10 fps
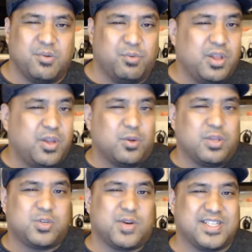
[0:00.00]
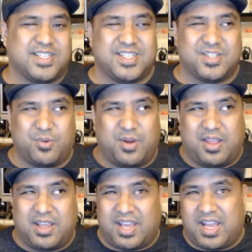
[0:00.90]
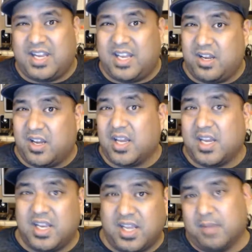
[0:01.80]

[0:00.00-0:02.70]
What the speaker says: really only translates to around like 18-19